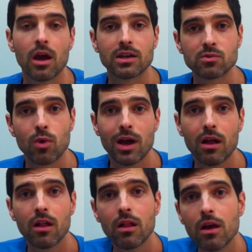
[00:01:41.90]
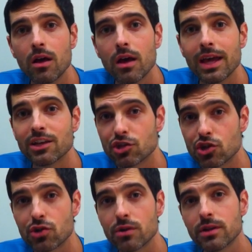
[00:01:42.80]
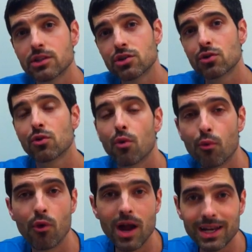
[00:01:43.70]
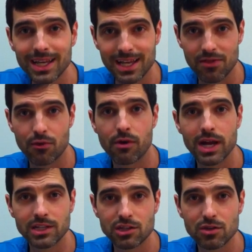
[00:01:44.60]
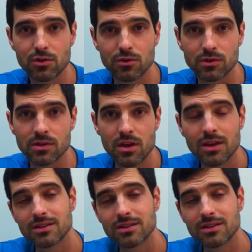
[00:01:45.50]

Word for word: As well, ensure that you're running in the right shoes.